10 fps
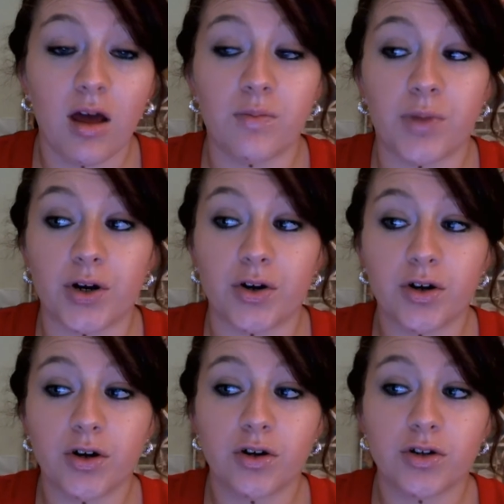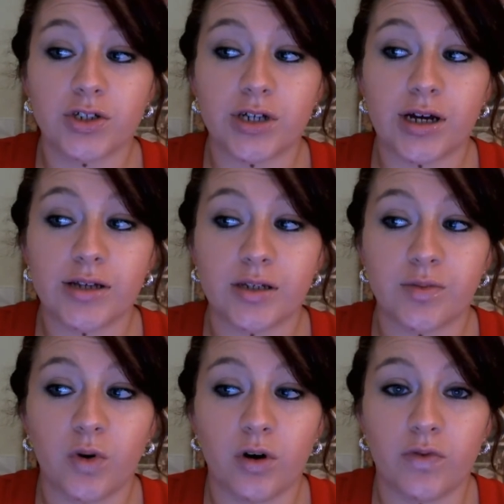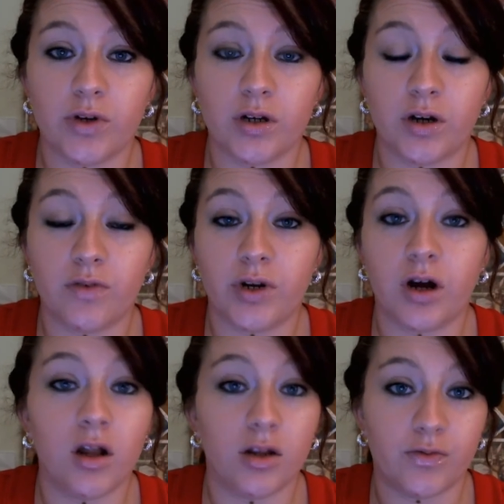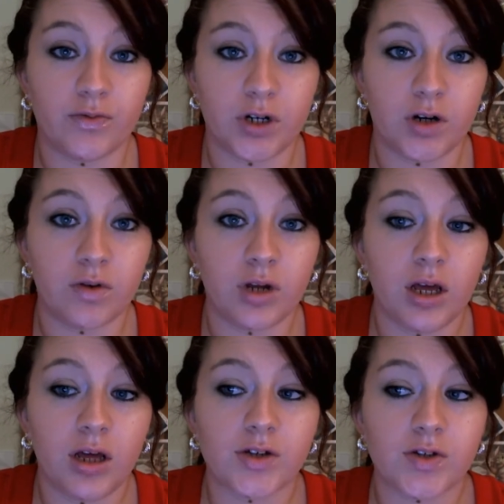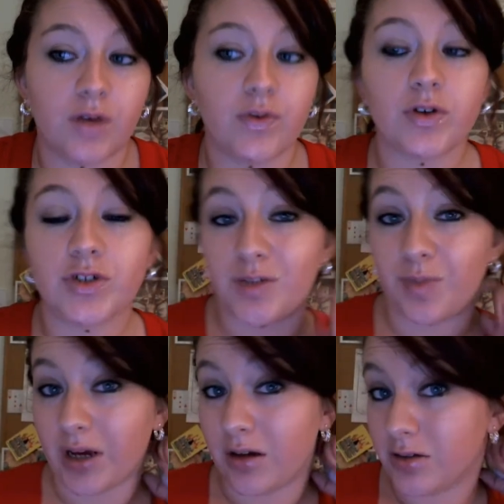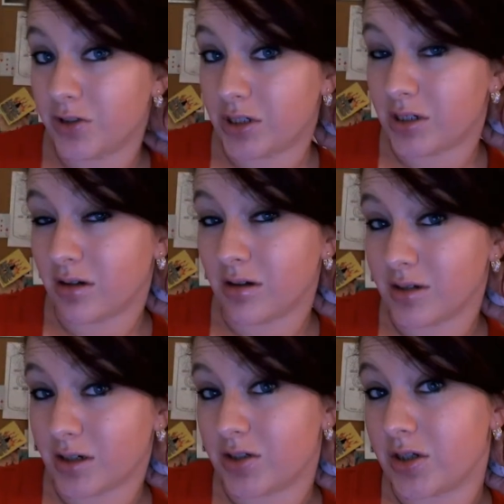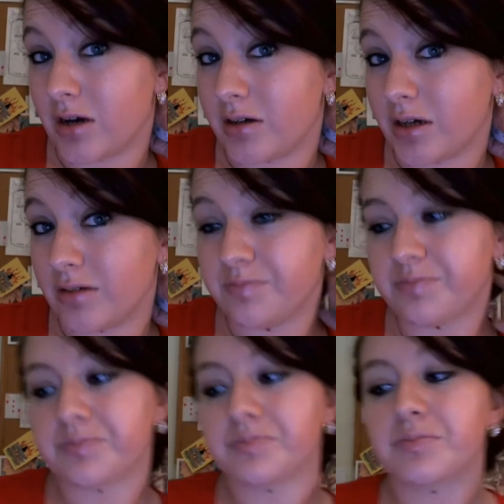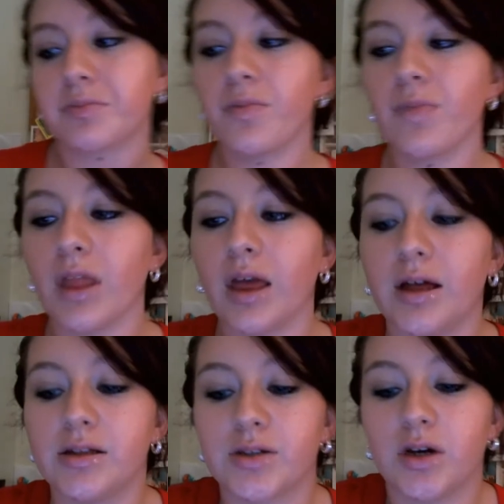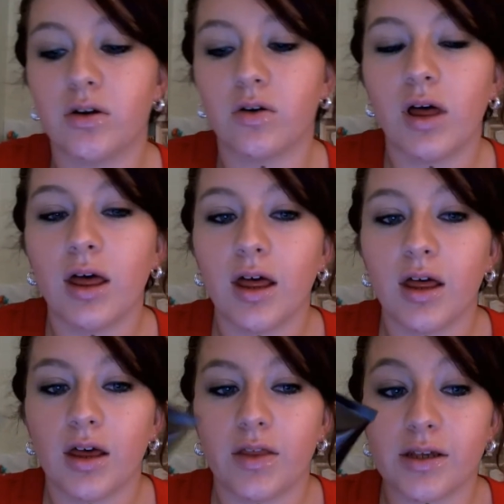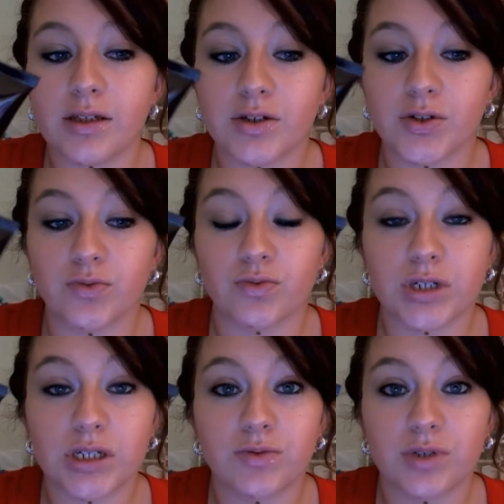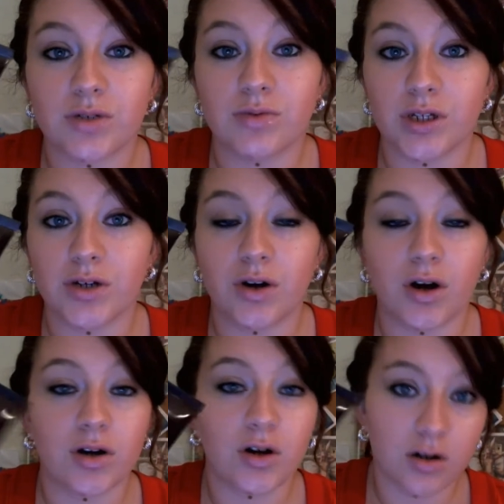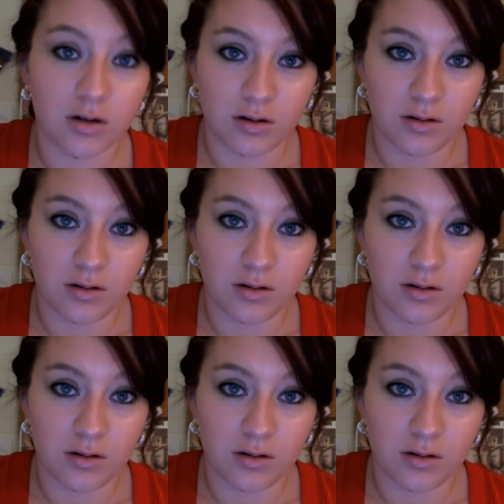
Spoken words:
But she has a more of an olive tone. So even though she's pale, she still looks like she's kind of tan. And so this looks really, really, really good on her